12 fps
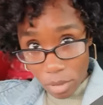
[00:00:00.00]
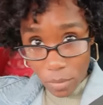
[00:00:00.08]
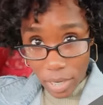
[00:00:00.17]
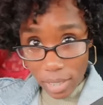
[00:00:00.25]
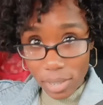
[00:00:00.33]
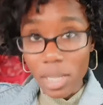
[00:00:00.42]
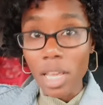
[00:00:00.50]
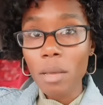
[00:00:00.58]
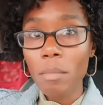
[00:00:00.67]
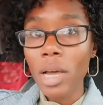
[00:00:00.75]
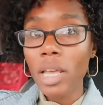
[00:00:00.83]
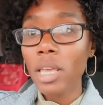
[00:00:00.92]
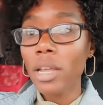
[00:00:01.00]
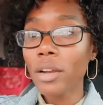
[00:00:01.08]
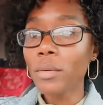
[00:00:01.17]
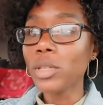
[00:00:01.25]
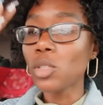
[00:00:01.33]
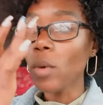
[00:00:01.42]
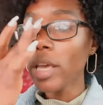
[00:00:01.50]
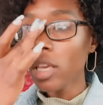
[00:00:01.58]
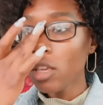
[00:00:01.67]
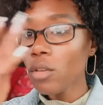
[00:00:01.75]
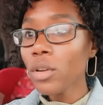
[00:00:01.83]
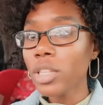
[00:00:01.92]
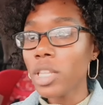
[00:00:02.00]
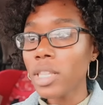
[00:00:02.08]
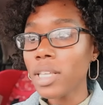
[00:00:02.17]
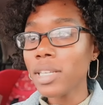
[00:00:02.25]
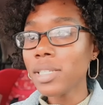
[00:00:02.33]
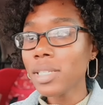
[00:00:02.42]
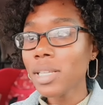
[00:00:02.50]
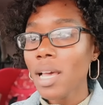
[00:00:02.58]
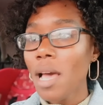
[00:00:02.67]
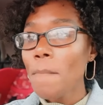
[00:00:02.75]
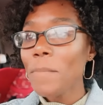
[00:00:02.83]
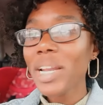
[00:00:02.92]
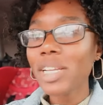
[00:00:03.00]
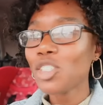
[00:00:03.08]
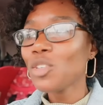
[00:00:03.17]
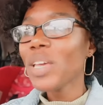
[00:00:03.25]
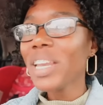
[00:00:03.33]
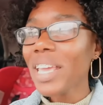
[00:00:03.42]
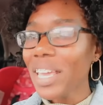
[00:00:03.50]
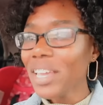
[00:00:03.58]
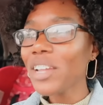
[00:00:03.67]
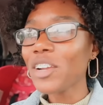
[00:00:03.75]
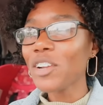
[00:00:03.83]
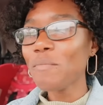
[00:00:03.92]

me when I say my hair was way cuter than this. But as you can hear,